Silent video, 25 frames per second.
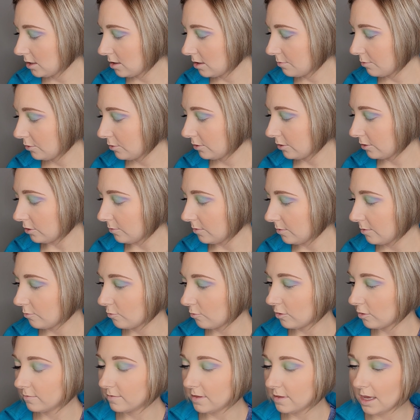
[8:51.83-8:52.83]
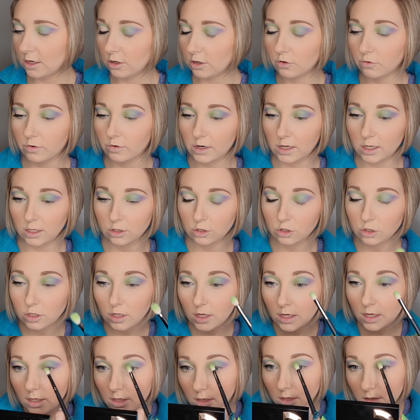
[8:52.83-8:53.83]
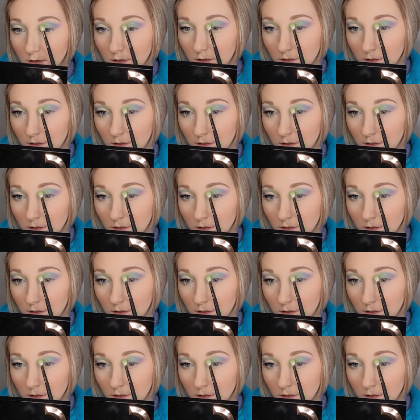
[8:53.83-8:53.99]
Up a little bit more of that green shade